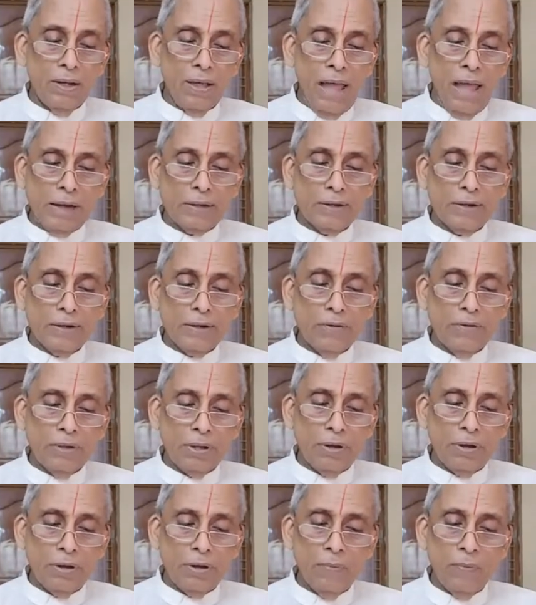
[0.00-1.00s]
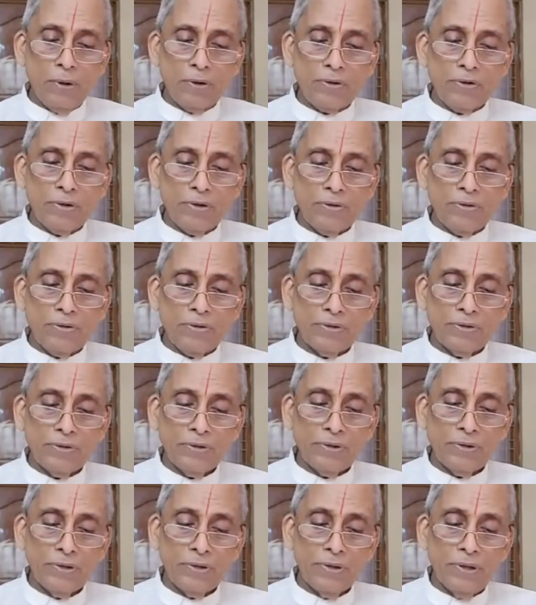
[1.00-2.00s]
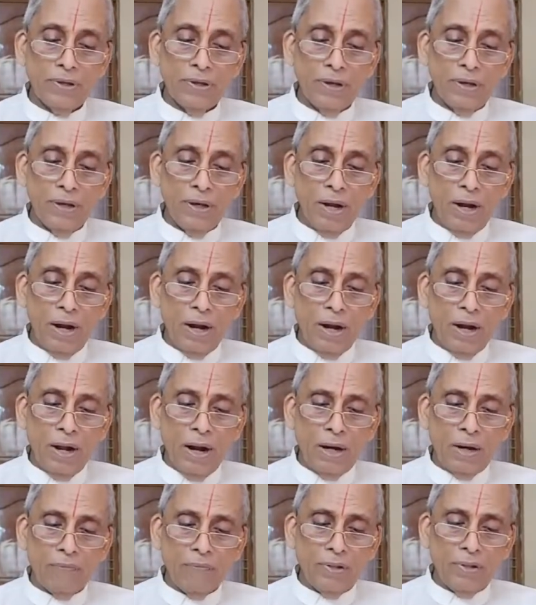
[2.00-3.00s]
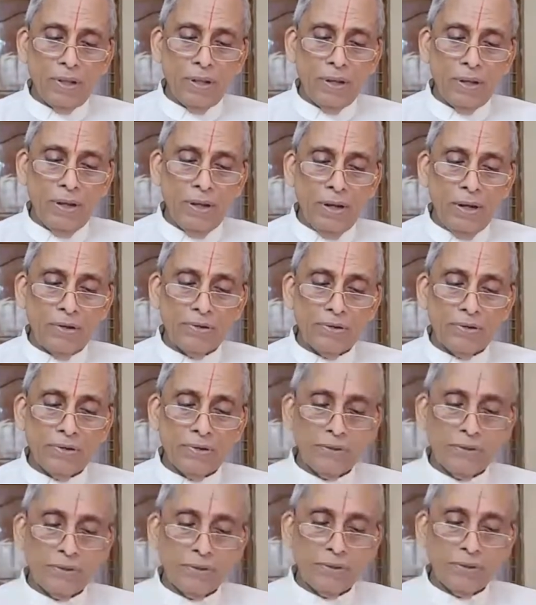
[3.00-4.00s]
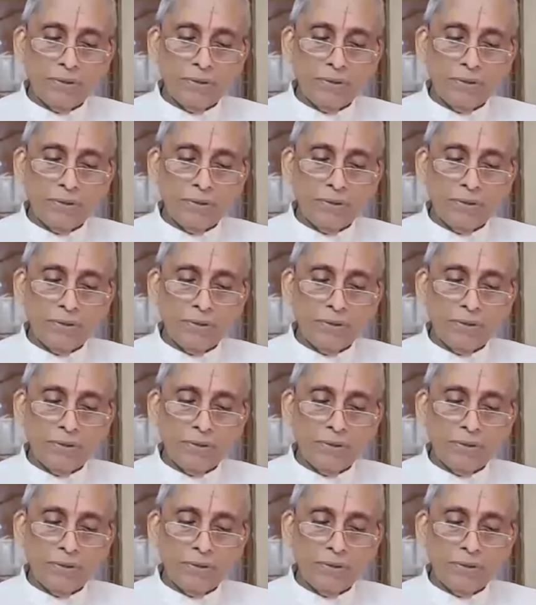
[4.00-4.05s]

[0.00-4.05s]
active with our impressions and not with the needs